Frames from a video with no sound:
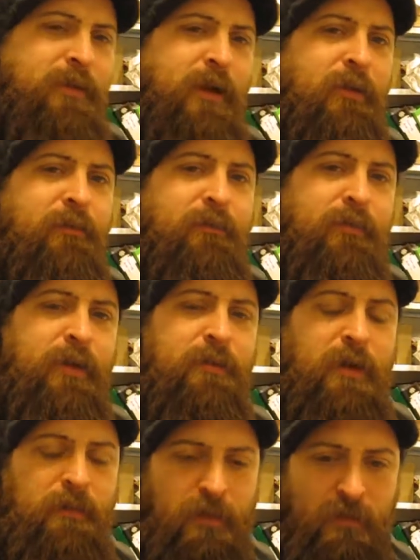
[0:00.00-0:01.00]
No, you
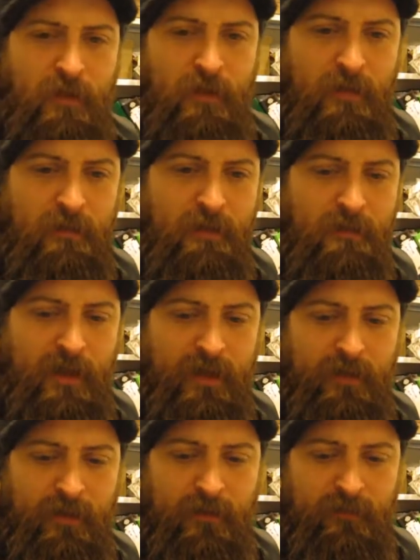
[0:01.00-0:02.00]
might be all going a bit
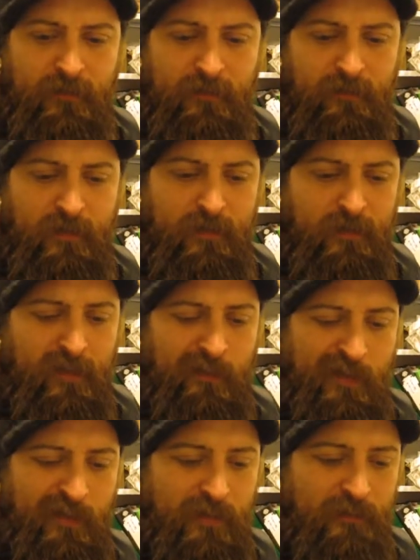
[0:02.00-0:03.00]
mad after me
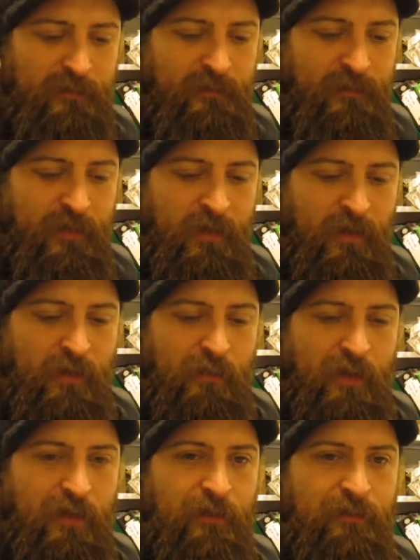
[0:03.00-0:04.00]
uploading them
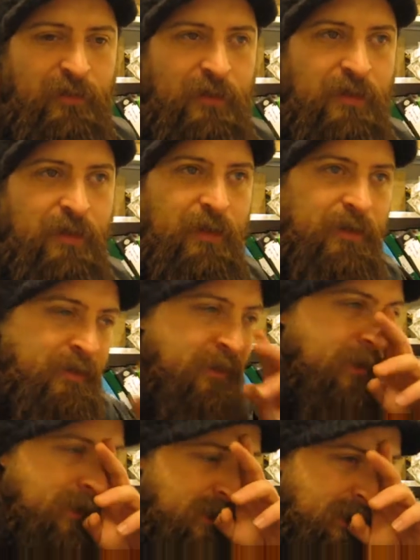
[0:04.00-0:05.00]
one after another,
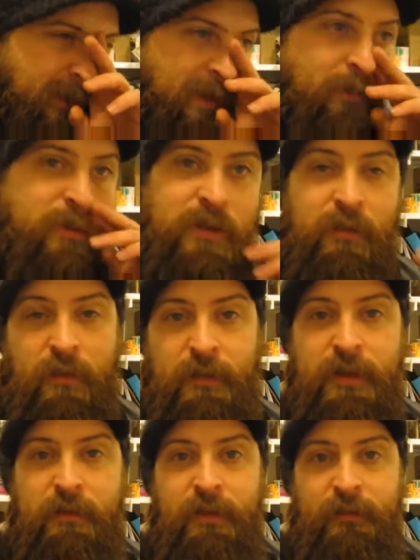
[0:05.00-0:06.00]
which I will
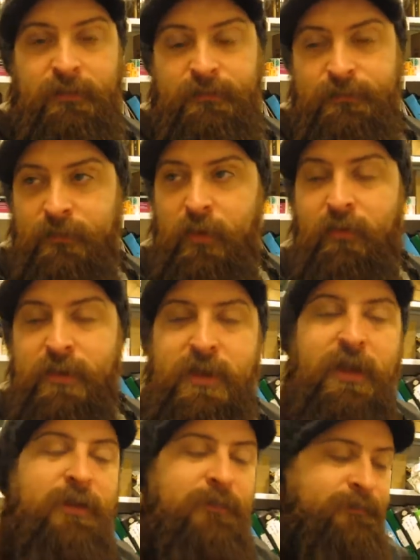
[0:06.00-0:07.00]
be doing. Obviously.